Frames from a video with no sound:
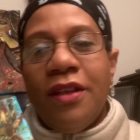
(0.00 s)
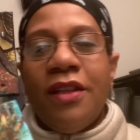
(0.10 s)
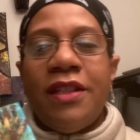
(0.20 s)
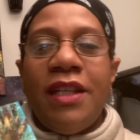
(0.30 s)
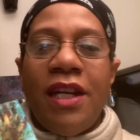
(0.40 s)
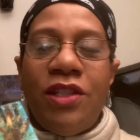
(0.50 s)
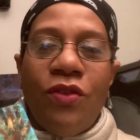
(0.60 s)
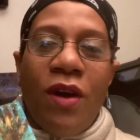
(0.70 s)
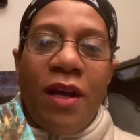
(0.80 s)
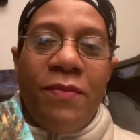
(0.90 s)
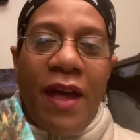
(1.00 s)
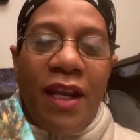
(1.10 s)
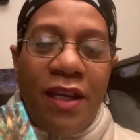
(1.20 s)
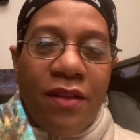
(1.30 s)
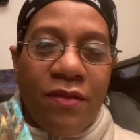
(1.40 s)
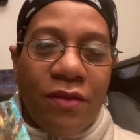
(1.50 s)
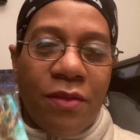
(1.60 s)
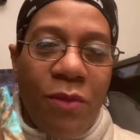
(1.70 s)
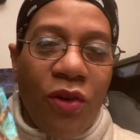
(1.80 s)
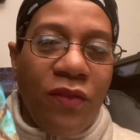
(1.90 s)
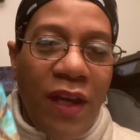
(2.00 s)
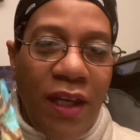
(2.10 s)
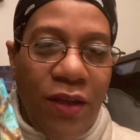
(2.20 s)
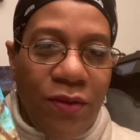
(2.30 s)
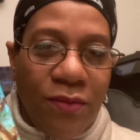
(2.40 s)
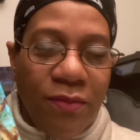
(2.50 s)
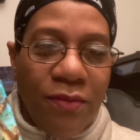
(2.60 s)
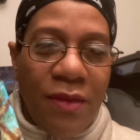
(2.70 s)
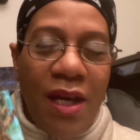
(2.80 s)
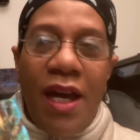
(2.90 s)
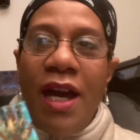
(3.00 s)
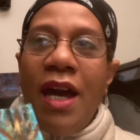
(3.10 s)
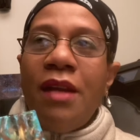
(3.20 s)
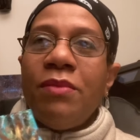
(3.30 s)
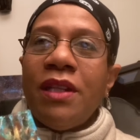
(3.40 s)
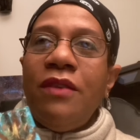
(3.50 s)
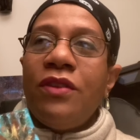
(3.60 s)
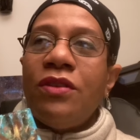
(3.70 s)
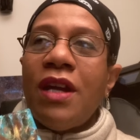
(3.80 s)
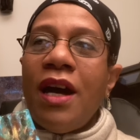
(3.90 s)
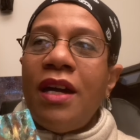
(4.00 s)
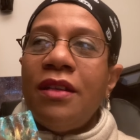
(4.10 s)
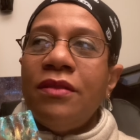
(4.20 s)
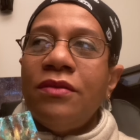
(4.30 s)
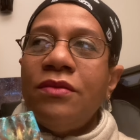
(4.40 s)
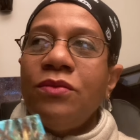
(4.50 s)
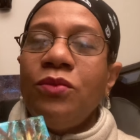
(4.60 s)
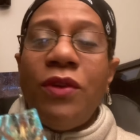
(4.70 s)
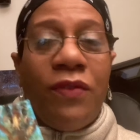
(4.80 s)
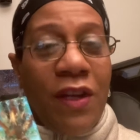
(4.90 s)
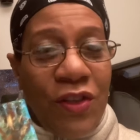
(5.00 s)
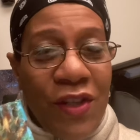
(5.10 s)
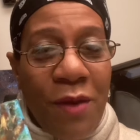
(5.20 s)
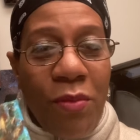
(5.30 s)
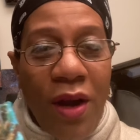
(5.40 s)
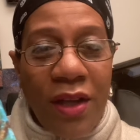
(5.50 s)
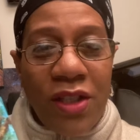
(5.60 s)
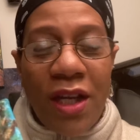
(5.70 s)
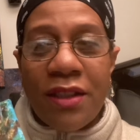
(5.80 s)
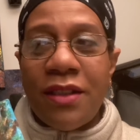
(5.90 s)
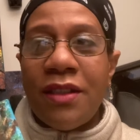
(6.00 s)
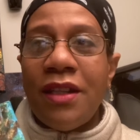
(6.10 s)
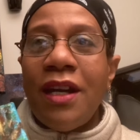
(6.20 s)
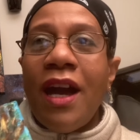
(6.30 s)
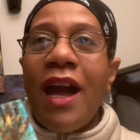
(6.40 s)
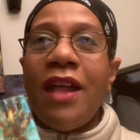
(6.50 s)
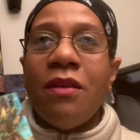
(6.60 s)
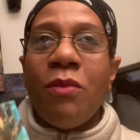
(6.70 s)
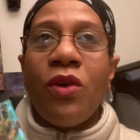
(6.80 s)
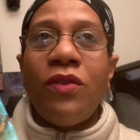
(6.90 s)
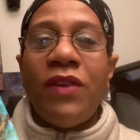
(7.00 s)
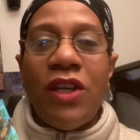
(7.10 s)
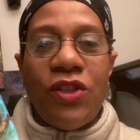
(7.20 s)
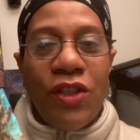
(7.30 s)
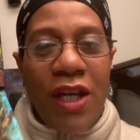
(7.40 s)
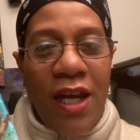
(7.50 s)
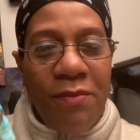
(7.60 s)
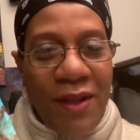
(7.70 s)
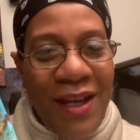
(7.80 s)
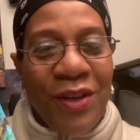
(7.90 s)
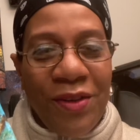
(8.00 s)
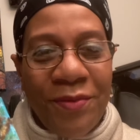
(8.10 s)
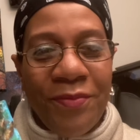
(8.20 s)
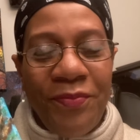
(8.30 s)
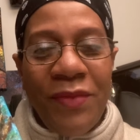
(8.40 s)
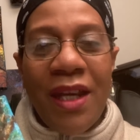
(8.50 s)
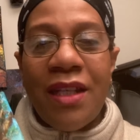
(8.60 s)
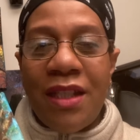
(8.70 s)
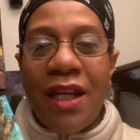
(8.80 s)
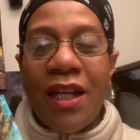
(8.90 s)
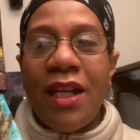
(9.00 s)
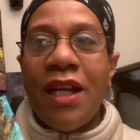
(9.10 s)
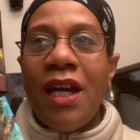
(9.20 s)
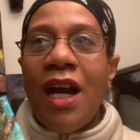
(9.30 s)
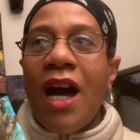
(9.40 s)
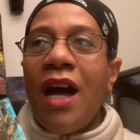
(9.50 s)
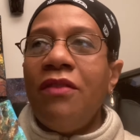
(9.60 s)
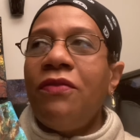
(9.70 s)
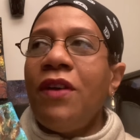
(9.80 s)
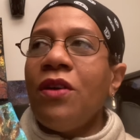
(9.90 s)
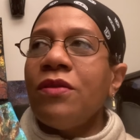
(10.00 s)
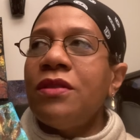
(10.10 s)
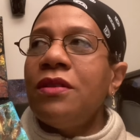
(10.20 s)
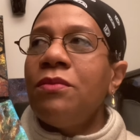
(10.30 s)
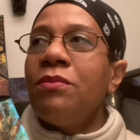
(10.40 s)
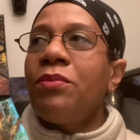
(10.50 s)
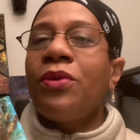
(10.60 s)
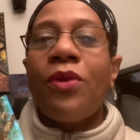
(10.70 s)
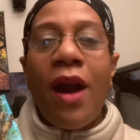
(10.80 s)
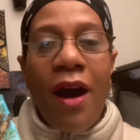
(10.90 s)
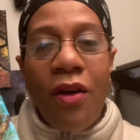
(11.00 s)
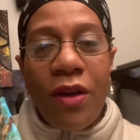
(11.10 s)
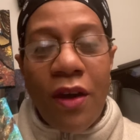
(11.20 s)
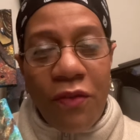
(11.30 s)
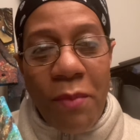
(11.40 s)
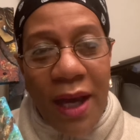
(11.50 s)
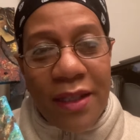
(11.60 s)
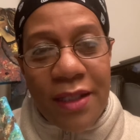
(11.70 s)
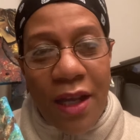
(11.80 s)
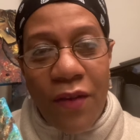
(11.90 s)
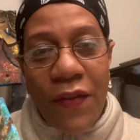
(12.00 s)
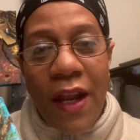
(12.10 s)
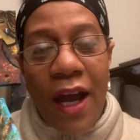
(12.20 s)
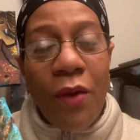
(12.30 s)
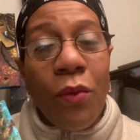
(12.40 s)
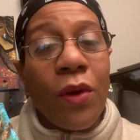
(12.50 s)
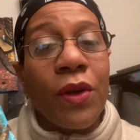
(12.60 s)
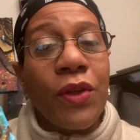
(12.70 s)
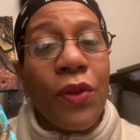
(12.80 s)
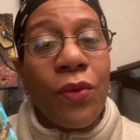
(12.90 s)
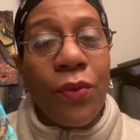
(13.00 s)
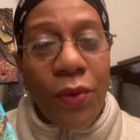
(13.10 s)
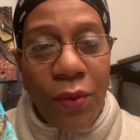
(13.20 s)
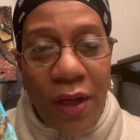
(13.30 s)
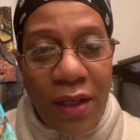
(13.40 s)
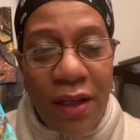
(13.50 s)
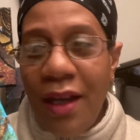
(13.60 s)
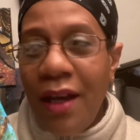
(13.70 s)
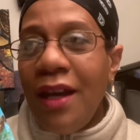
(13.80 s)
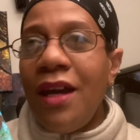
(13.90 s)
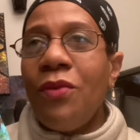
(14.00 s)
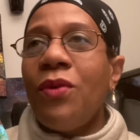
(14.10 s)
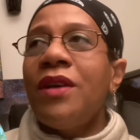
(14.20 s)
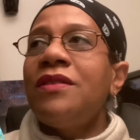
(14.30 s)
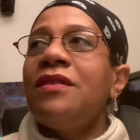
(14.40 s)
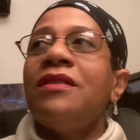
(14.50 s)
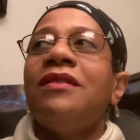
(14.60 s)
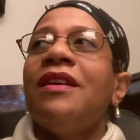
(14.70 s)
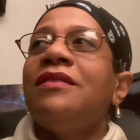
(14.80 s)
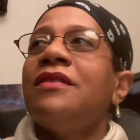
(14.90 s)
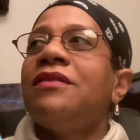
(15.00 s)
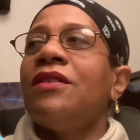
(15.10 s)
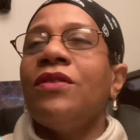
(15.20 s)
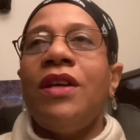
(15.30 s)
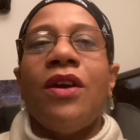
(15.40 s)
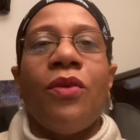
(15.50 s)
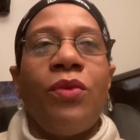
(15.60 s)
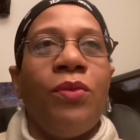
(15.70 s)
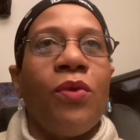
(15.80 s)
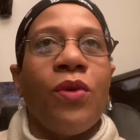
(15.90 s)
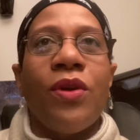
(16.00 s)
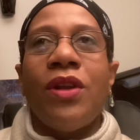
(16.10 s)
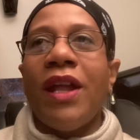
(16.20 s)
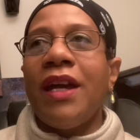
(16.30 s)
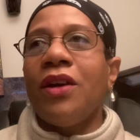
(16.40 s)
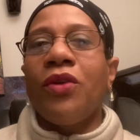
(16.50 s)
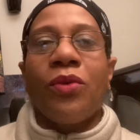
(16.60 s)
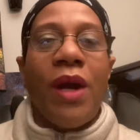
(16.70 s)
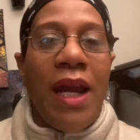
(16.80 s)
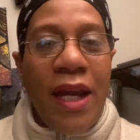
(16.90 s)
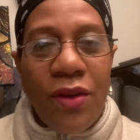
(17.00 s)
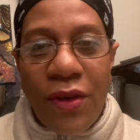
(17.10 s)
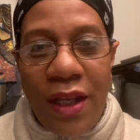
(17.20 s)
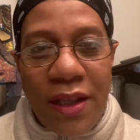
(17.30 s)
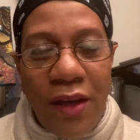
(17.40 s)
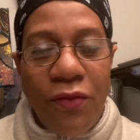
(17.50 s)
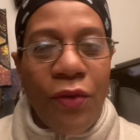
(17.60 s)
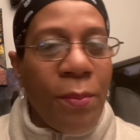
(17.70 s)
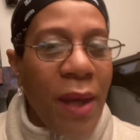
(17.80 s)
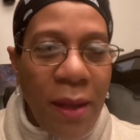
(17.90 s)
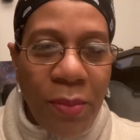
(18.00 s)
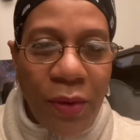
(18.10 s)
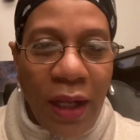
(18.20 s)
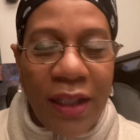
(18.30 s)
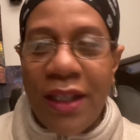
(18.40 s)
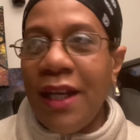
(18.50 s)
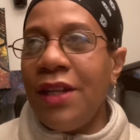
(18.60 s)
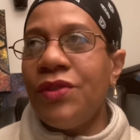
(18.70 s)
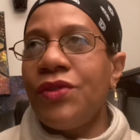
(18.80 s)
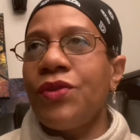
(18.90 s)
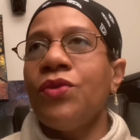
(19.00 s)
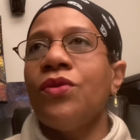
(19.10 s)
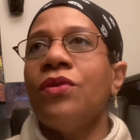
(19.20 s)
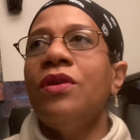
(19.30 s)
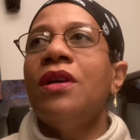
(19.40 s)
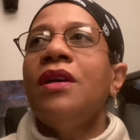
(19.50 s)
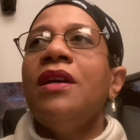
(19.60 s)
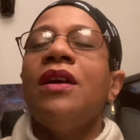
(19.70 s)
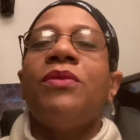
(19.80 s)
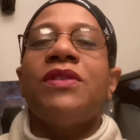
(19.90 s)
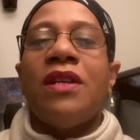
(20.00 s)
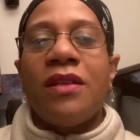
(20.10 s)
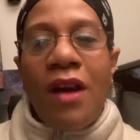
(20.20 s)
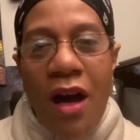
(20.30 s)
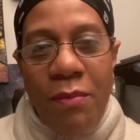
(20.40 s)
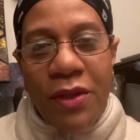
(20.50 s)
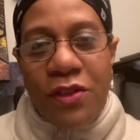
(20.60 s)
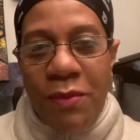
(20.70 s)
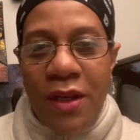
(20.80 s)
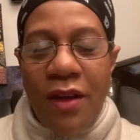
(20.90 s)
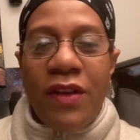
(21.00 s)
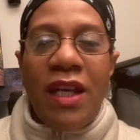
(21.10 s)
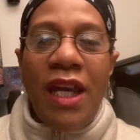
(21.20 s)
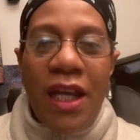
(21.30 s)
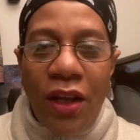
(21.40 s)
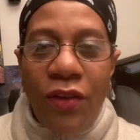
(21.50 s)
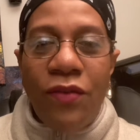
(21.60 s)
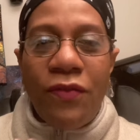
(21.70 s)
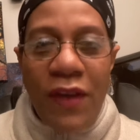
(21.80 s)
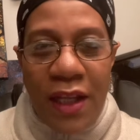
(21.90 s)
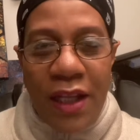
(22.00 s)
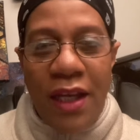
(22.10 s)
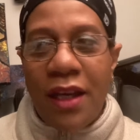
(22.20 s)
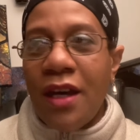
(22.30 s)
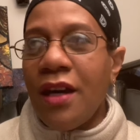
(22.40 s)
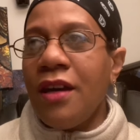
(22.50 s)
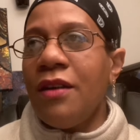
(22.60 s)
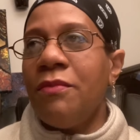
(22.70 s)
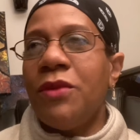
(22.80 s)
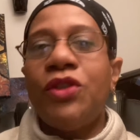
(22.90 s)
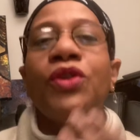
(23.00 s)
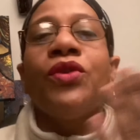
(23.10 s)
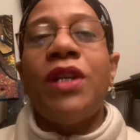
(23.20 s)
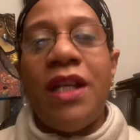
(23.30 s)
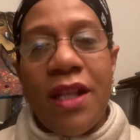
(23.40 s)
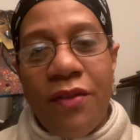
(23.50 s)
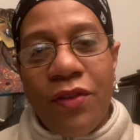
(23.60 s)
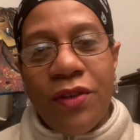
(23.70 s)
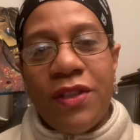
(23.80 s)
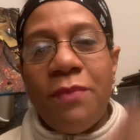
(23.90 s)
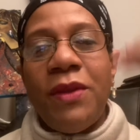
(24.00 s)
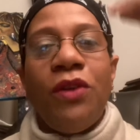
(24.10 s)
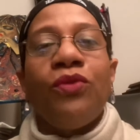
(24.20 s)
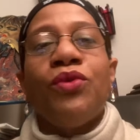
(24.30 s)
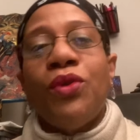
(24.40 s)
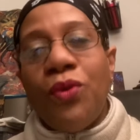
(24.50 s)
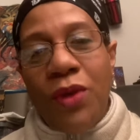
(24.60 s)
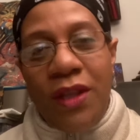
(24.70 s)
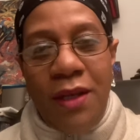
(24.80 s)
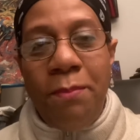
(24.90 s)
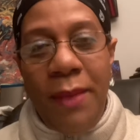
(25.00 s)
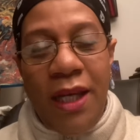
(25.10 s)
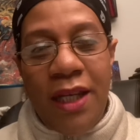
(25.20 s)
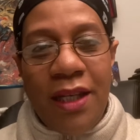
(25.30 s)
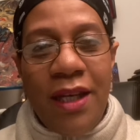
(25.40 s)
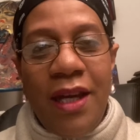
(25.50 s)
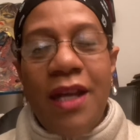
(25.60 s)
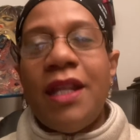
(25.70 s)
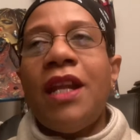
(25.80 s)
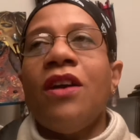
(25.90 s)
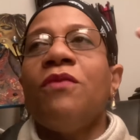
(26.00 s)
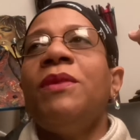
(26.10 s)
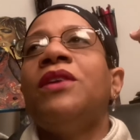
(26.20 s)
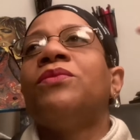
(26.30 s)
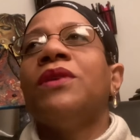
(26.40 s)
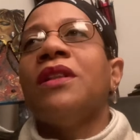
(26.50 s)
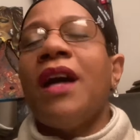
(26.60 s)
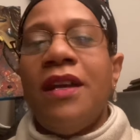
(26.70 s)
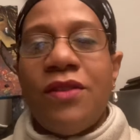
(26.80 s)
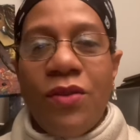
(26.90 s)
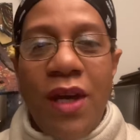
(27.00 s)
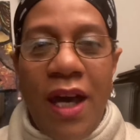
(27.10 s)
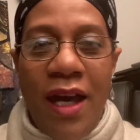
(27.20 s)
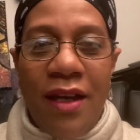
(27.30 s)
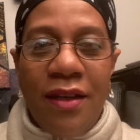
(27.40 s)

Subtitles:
to get you on up that hill, to motivate you. And believe it or not, we finished that project and the motivation came later. It did. I felt proud of myself that I worked through it. It wasn't necessarily a reward like a grade or anything for a paper like you get in school. It was an accomplishment of an inner feeling, maturity level. Something grew within me that helped me to realize, okay,